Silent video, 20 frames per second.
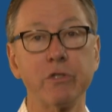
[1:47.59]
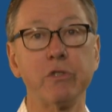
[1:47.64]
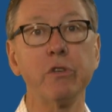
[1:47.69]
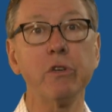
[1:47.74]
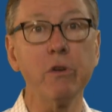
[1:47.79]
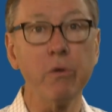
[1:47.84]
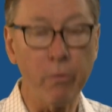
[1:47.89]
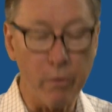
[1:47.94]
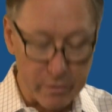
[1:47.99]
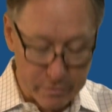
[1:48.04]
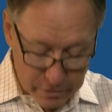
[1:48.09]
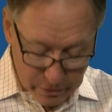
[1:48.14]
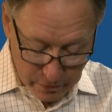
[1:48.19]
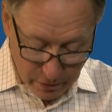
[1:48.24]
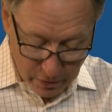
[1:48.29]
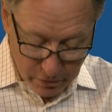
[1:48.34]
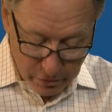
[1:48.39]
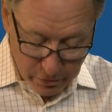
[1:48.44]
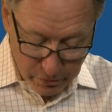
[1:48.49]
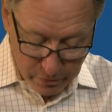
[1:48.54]
Do you want to
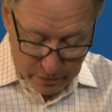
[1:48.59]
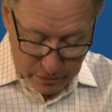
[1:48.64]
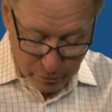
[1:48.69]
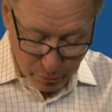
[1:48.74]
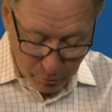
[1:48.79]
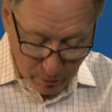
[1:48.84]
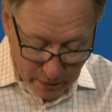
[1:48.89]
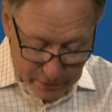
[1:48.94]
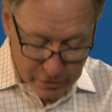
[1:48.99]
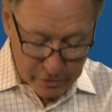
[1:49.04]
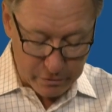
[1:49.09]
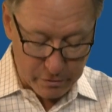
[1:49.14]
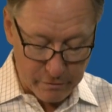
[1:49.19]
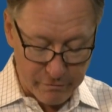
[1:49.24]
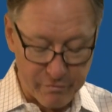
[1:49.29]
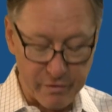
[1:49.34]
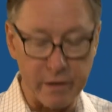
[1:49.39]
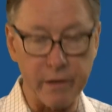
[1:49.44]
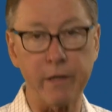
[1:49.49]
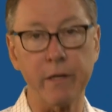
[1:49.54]
know who is watching your
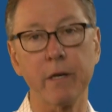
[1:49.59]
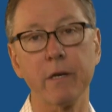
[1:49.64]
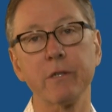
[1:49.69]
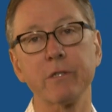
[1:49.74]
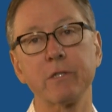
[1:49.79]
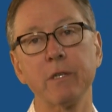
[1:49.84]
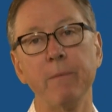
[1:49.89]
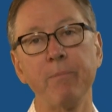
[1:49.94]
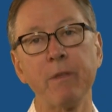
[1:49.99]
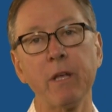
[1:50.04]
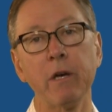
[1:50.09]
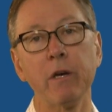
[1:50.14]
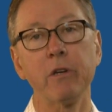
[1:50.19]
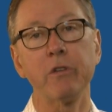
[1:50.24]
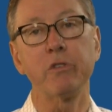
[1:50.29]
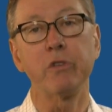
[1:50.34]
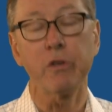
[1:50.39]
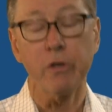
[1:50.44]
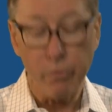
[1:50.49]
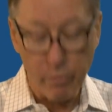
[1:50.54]
videos?
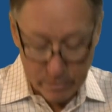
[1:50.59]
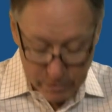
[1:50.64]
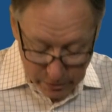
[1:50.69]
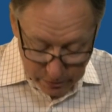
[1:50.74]
Do you want to